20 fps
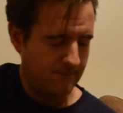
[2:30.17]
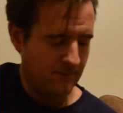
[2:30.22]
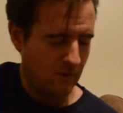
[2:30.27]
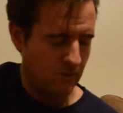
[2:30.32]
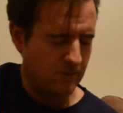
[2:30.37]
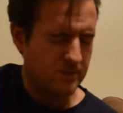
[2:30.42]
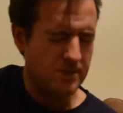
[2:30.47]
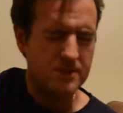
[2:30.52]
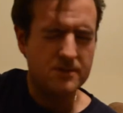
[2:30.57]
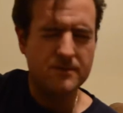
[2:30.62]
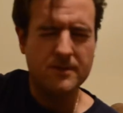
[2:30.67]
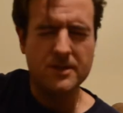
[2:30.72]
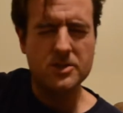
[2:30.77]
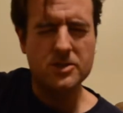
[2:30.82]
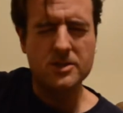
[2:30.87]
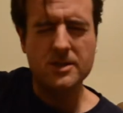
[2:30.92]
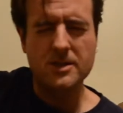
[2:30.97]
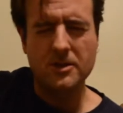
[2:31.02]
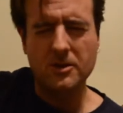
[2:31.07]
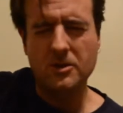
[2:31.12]
which is
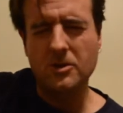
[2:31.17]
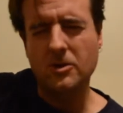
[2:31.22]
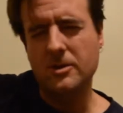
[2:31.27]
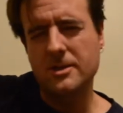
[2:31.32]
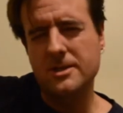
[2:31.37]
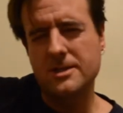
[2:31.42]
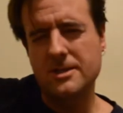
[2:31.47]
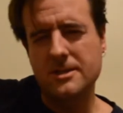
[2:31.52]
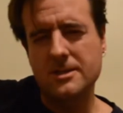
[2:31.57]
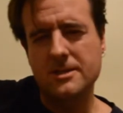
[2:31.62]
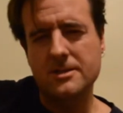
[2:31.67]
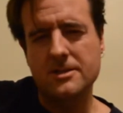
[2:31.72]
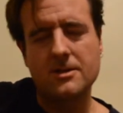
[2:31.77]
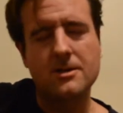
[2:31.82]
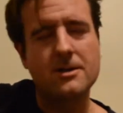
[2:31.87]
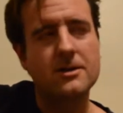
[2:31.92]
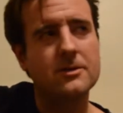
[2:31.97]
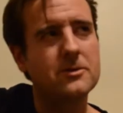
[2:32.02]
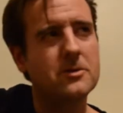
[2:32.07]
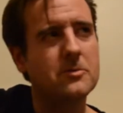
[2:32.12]
featured in the chorus of the
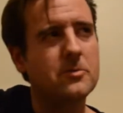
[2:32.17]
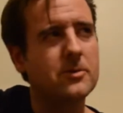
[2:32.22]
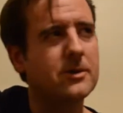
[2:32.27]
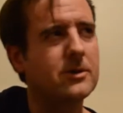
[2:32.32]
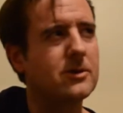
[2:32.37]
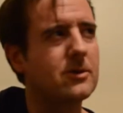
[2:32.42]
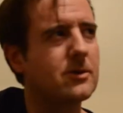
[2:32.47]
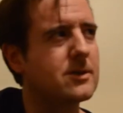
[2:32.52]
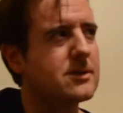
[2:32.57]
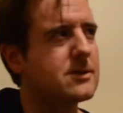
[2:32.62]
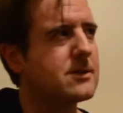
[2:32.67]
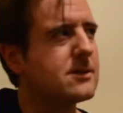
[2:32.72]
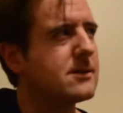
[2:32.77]
song, or the pre-chorus.